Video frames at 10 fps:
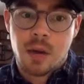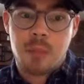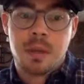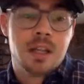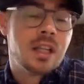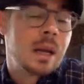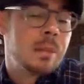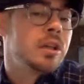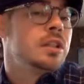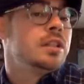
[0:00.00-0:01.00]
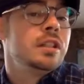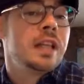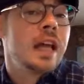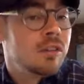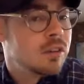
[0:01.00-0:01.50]
right? Because that person's
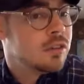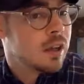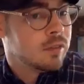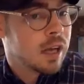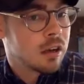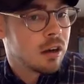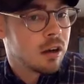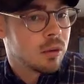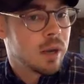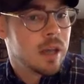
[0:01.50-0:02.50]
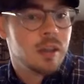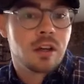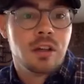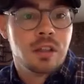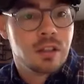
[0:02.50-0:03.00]
intentions have not gone away. Their
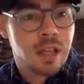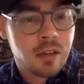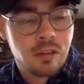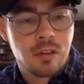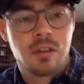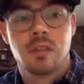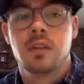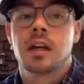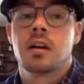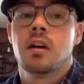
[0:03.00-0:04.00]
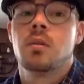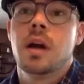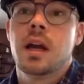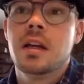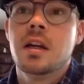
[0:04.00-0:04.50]
good intentions have not gone
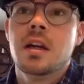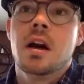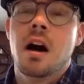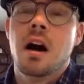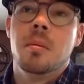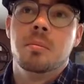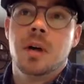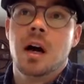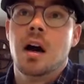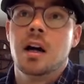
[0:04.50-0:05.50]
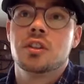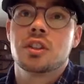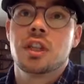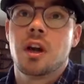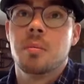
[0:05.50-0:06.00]
away.
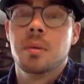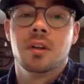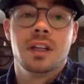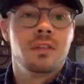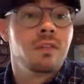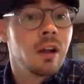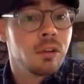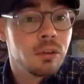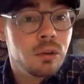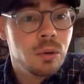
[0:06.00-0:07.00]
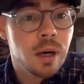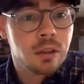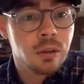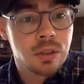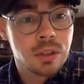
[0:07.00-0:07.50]
Just their ability to follow through on
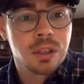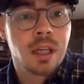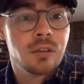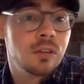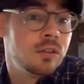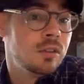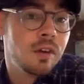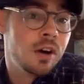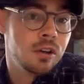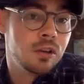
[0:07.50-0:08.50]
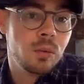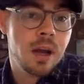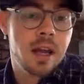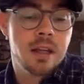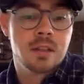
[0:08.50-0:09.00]
those intentions in various
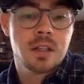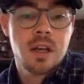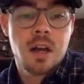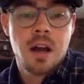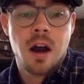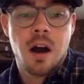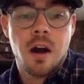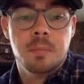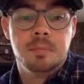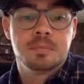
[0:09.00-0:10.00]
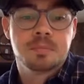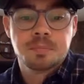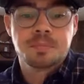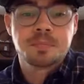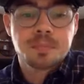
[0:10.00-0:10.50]
ways. And
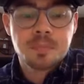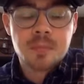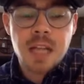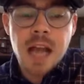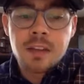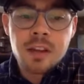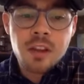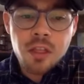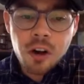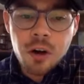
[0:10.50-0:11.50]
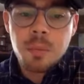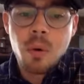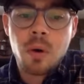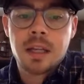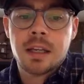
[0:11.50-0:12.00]
then the third
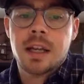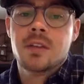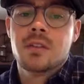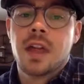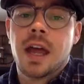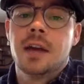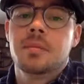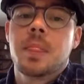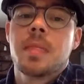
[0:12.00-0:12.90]
point is that it